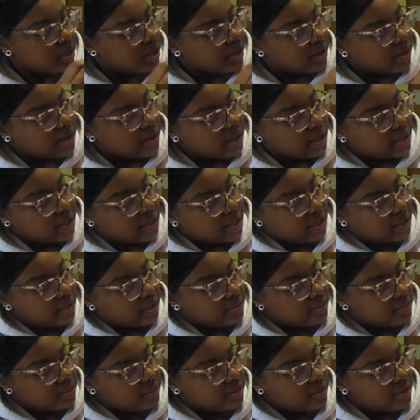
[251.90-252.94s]
All right,
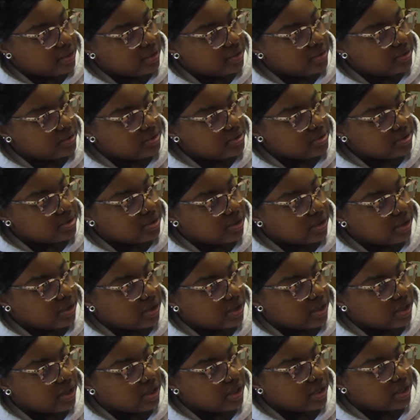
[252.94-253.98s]
and those
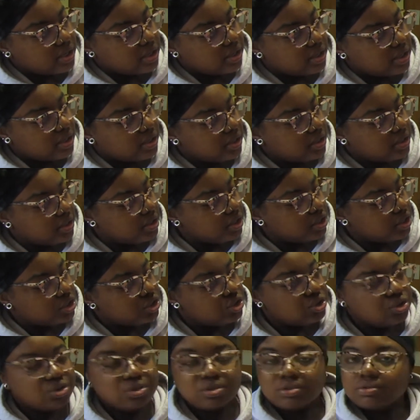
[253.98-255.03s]
are
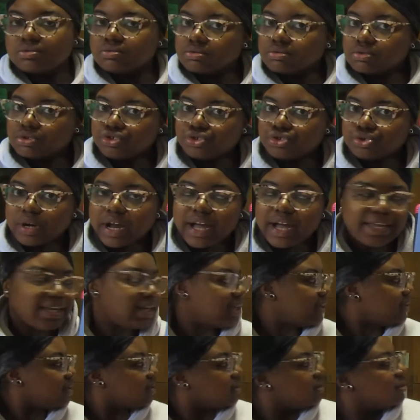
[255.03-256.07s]

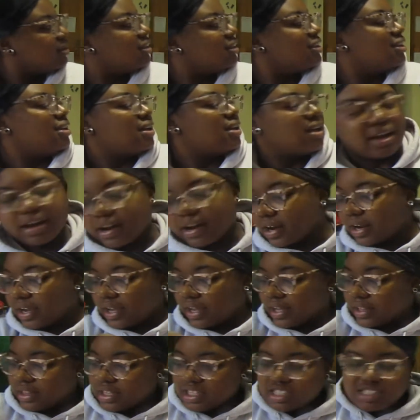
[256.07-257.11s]
drying. All
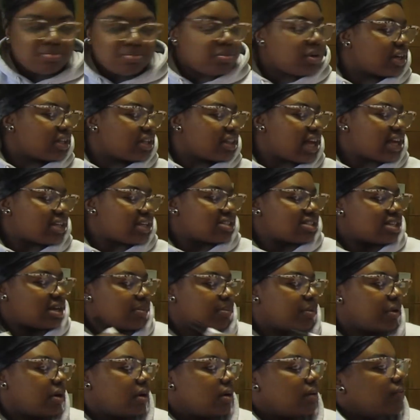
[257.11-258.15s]
right, let's mark that
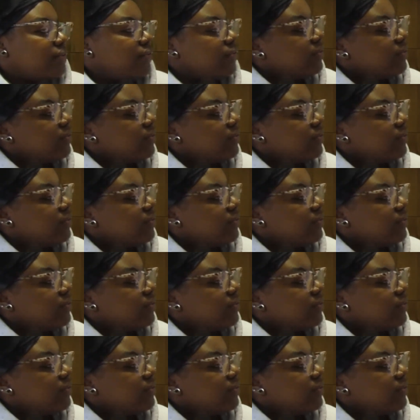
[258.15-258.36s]
step off.